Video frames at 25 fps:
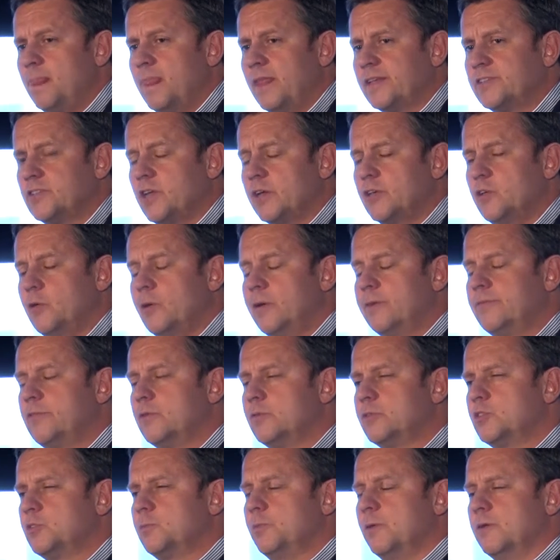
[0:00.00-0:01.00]
So you have the
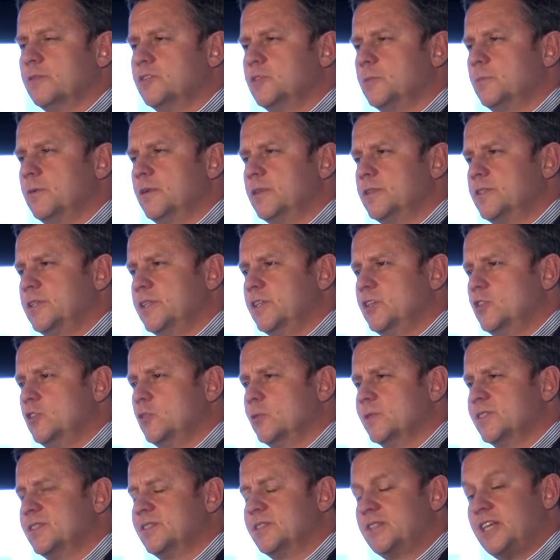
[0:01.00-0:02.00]
responsibility
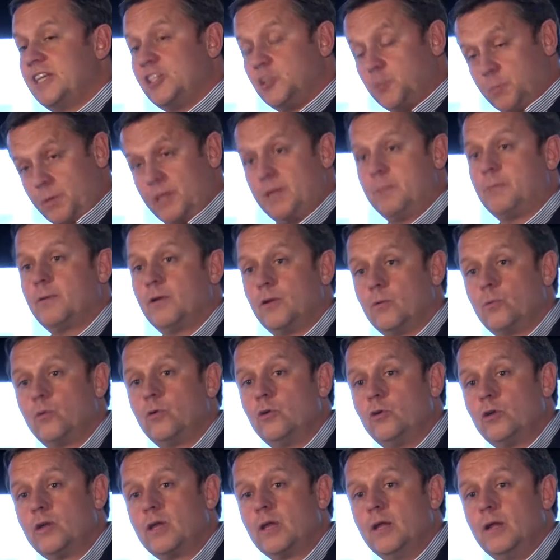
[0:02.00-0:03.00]
to assess people at
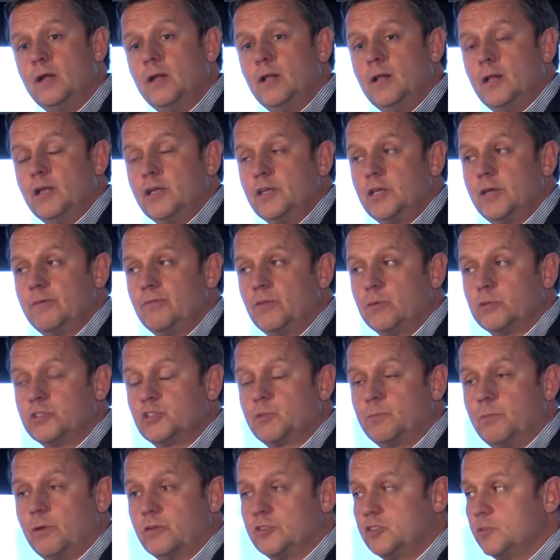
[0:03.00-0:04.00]
work, you have the
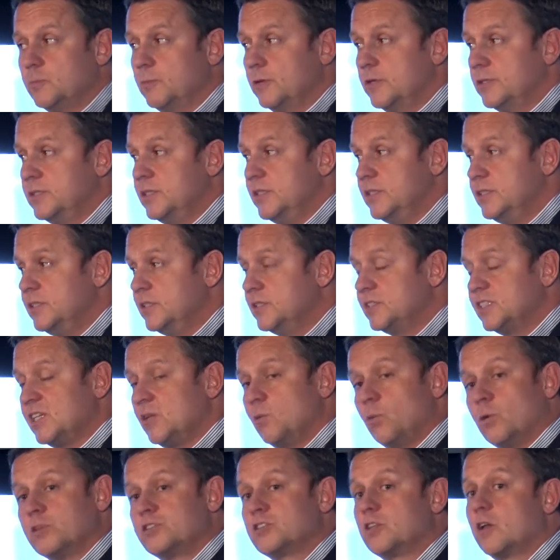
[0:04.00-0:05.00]
responsibility to see
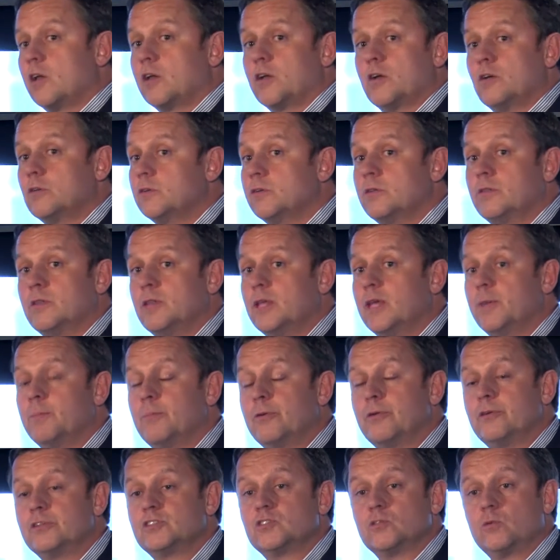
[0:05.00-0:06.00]
what's going on in their
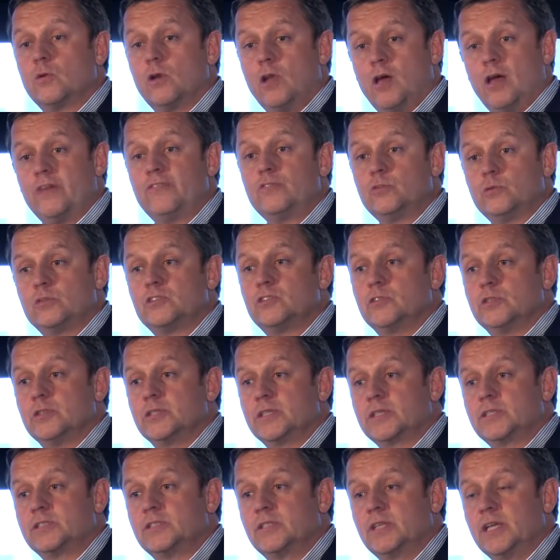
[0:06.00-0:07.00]
personal life to a certain
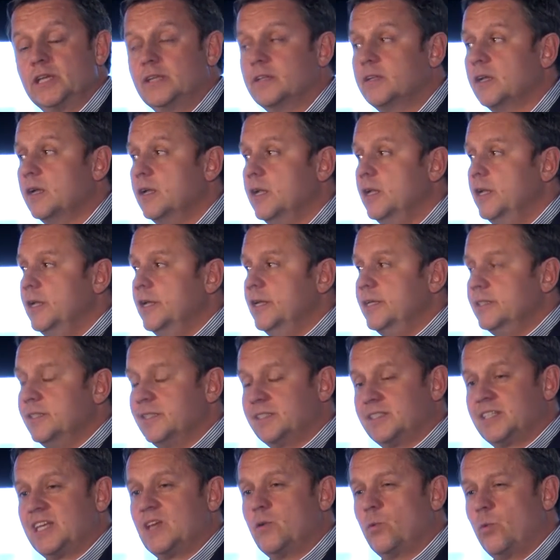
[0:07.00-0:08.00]
extent, to
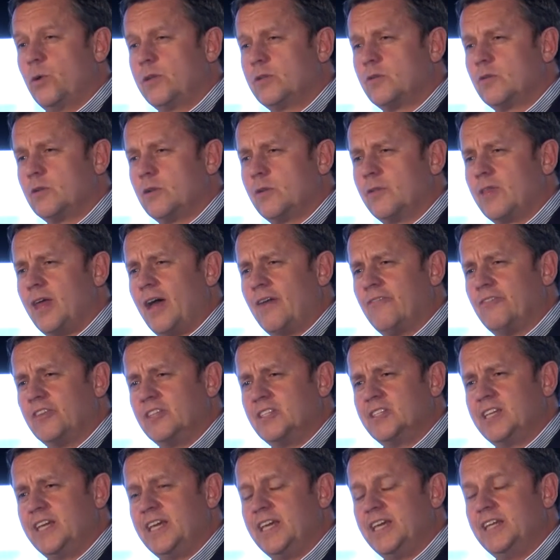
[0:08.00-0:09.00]
see whether or not they're
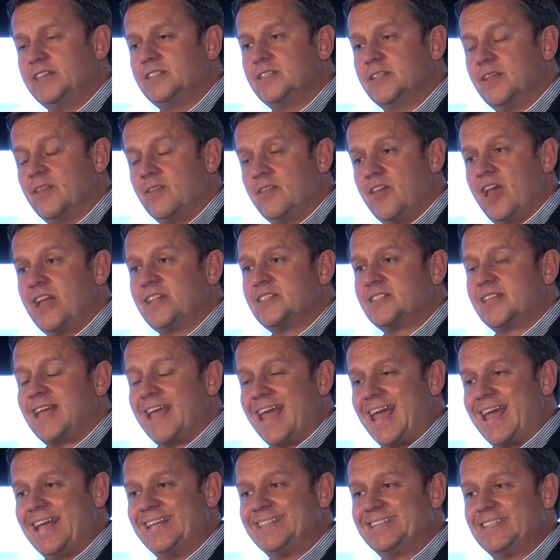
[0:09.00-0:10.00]
fatigued. That's a
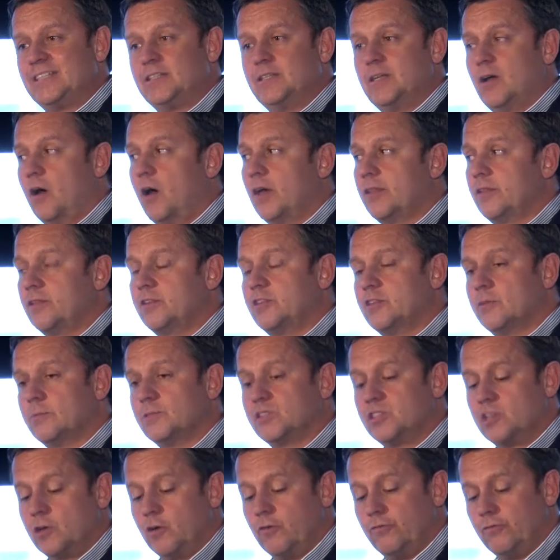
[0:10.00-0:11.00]
hazard either to
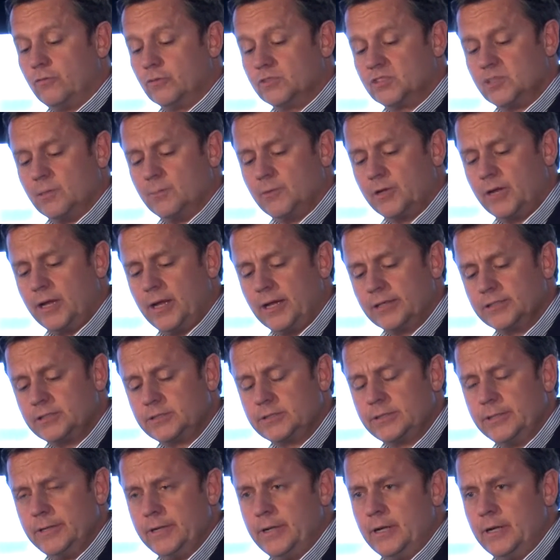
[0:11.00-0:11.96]
themselves or someone else.